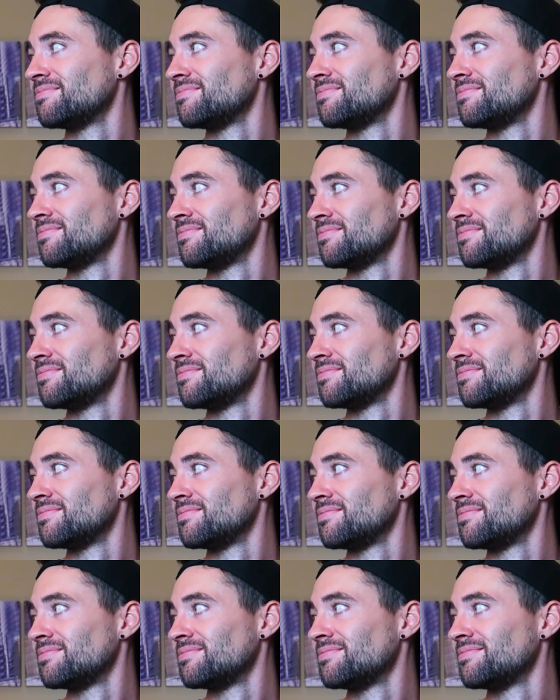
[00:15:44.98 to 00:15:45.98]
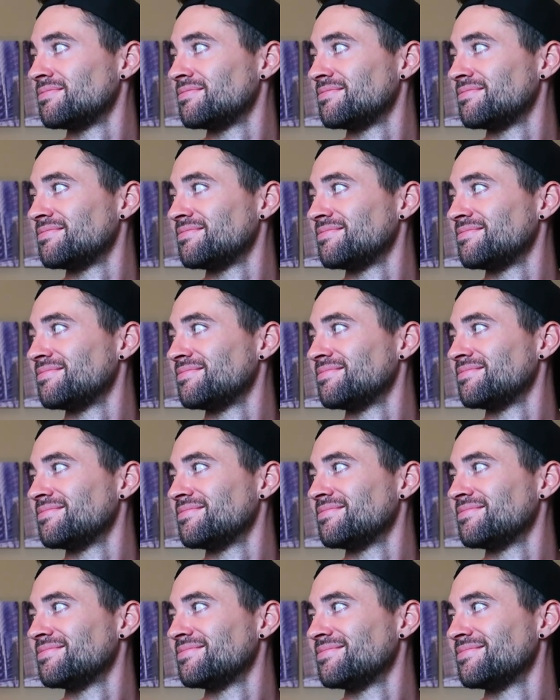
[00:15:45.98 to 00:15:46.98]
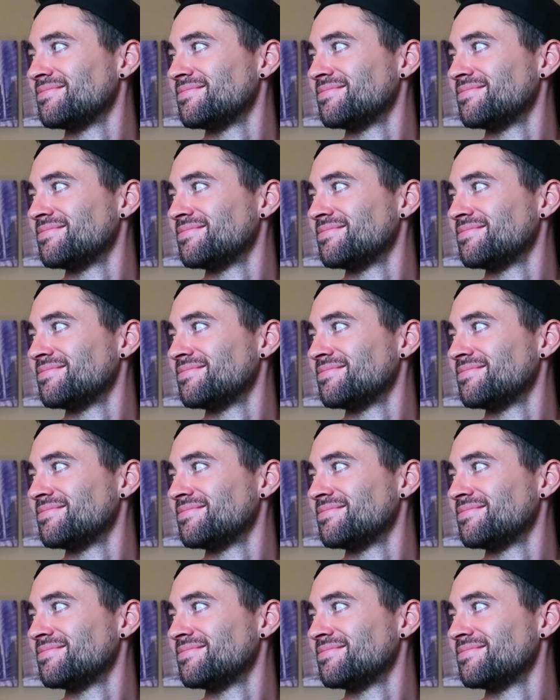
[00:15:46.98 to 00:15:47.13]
(not speaking)